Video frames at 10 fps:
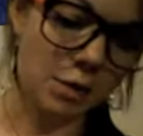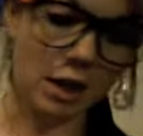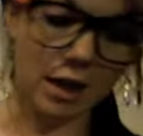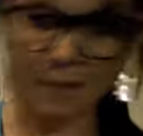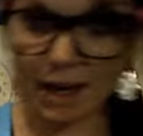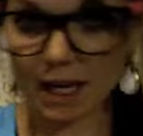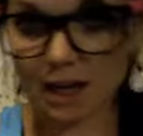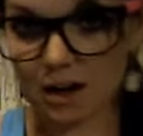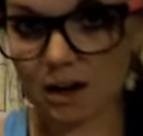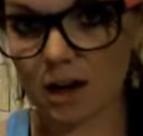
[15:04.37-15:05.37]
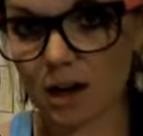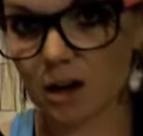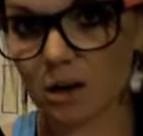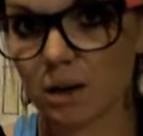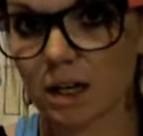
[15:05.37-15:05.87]
we're going to come back here
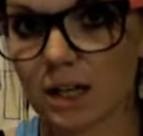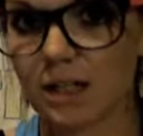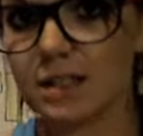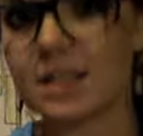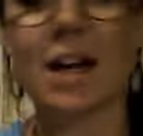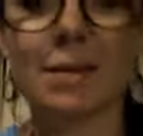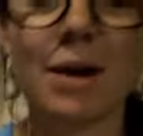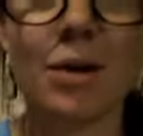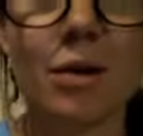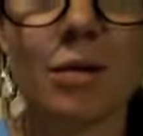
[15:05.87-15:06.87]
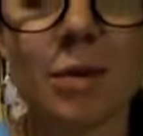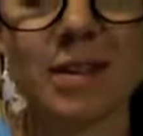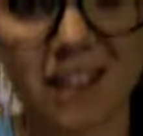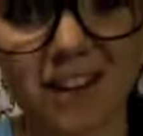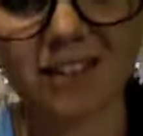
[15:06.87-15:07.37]
and we're going to talk about what we saw.